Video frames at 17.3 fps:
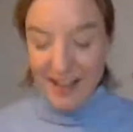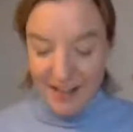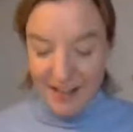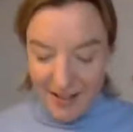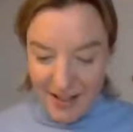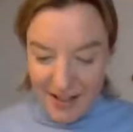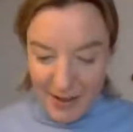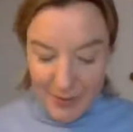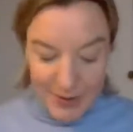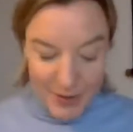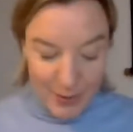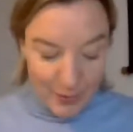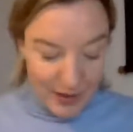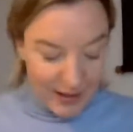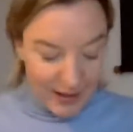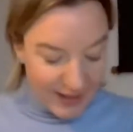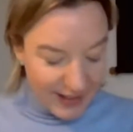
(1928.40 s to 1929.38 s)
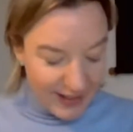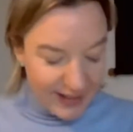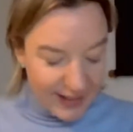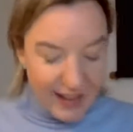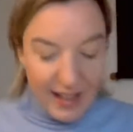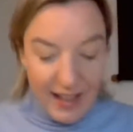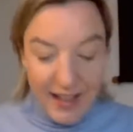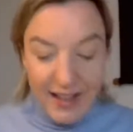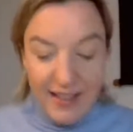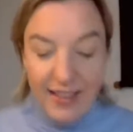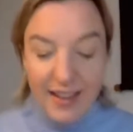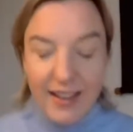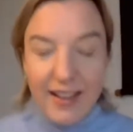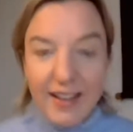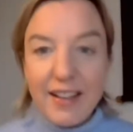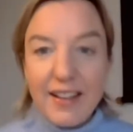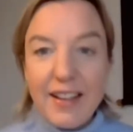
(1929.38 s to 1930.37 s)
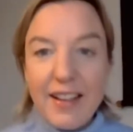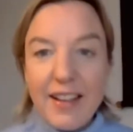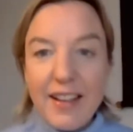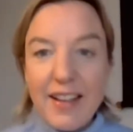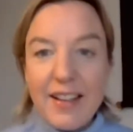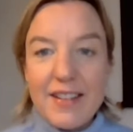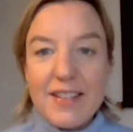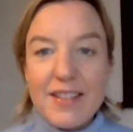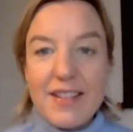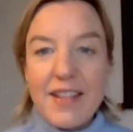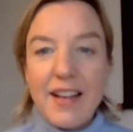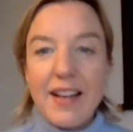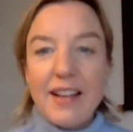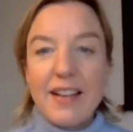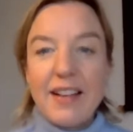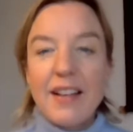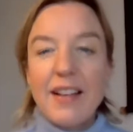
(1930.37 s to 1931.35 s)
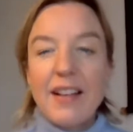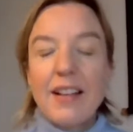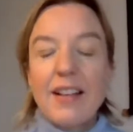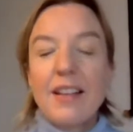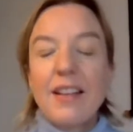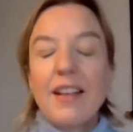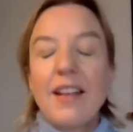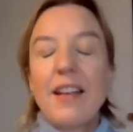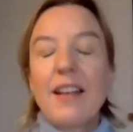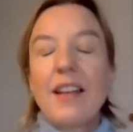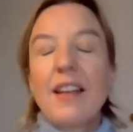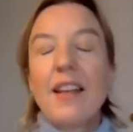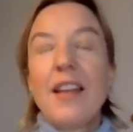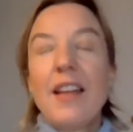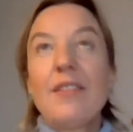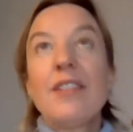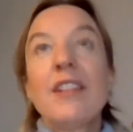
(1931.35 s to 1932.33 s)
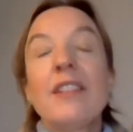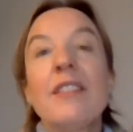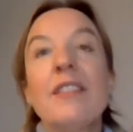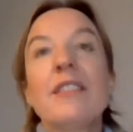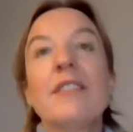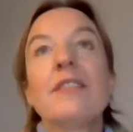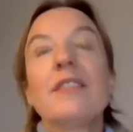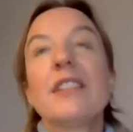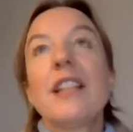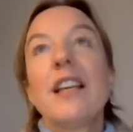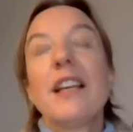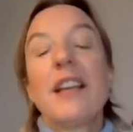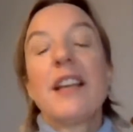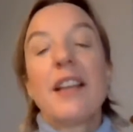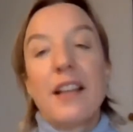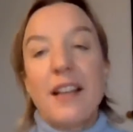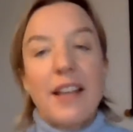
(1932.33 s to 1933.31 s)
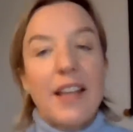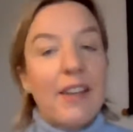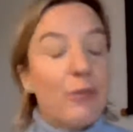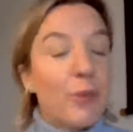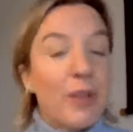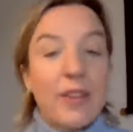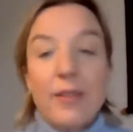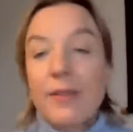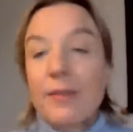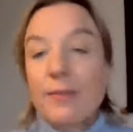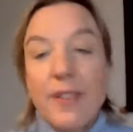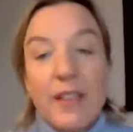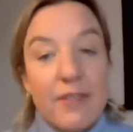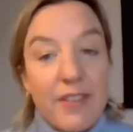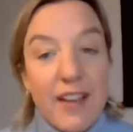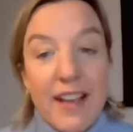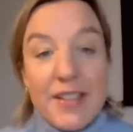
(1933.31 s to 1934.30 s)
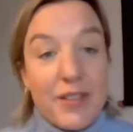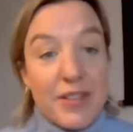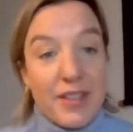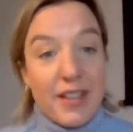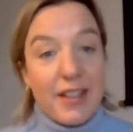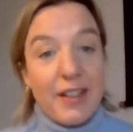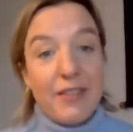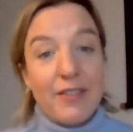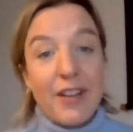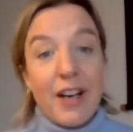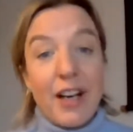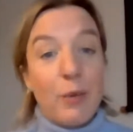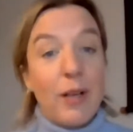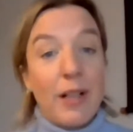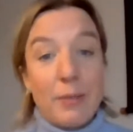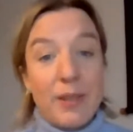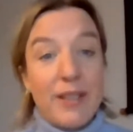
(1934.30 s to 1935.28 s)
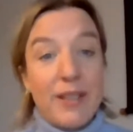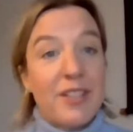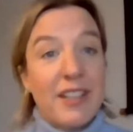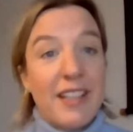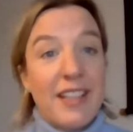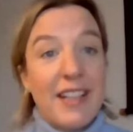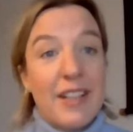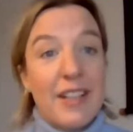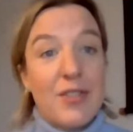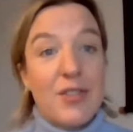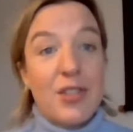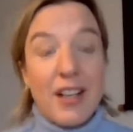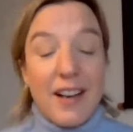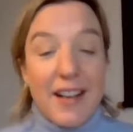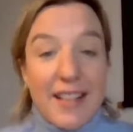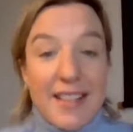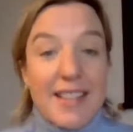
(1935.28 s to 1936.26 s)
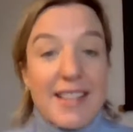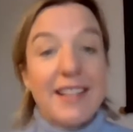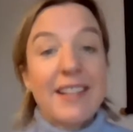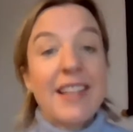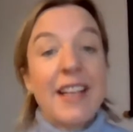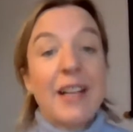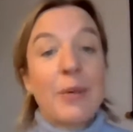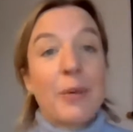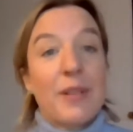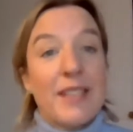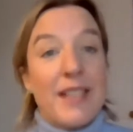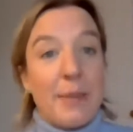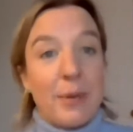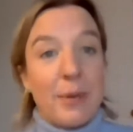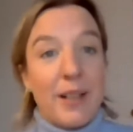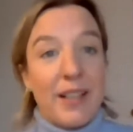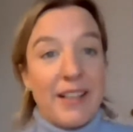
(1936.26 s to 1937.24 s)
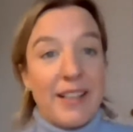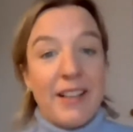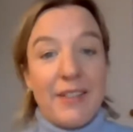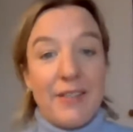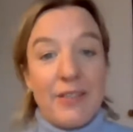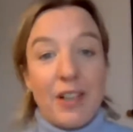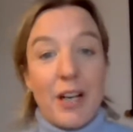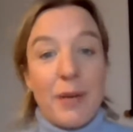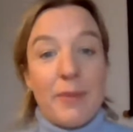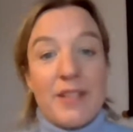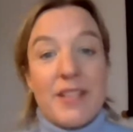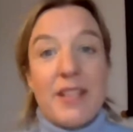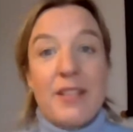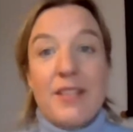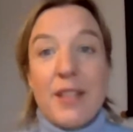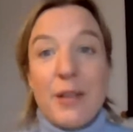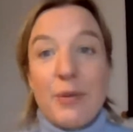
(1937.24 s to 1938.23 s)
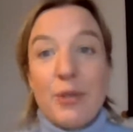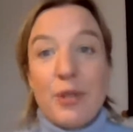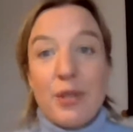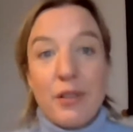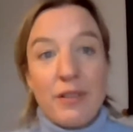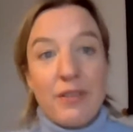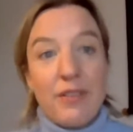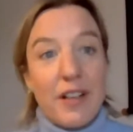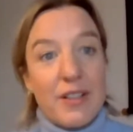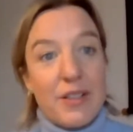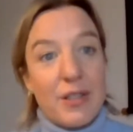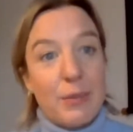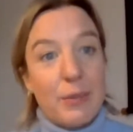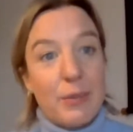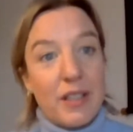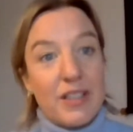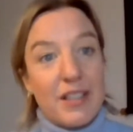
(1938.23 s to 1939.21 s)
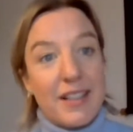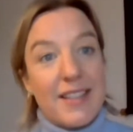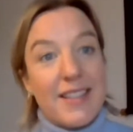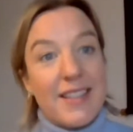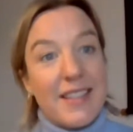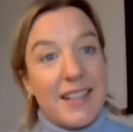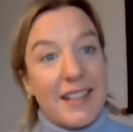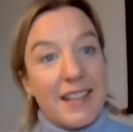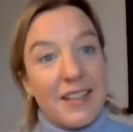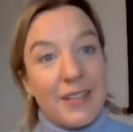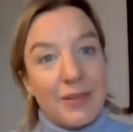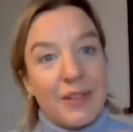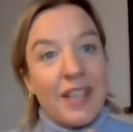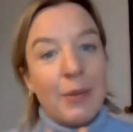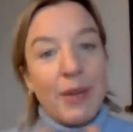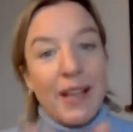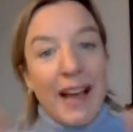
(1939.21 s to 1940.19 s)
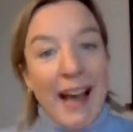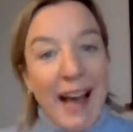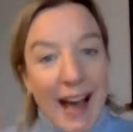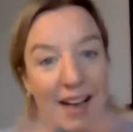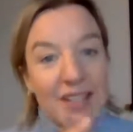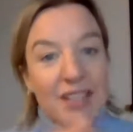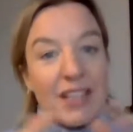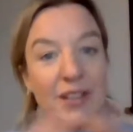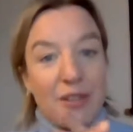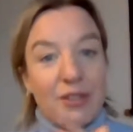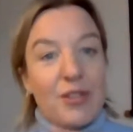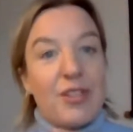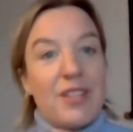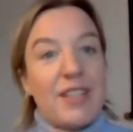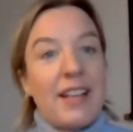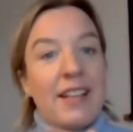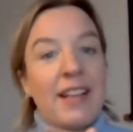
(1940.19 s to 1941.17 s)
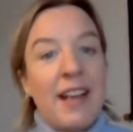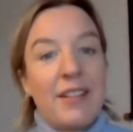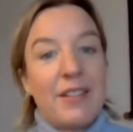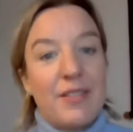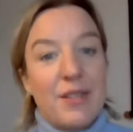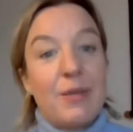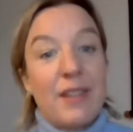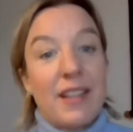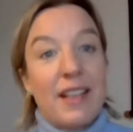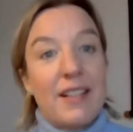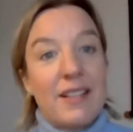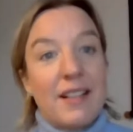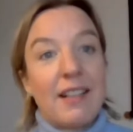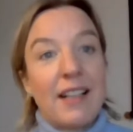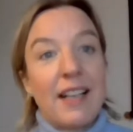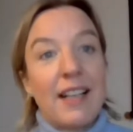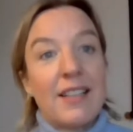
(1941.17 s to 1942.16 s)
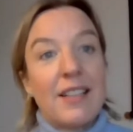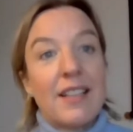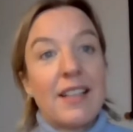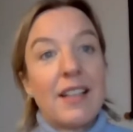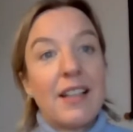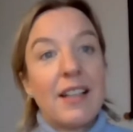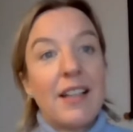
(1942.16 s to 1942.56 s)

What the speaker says: Yeah. So I think a key thing is that even with investors that are very well briefed on ESG, I still think we're separating environment and social far too much. I still don't think we actually understand how the two things are linked,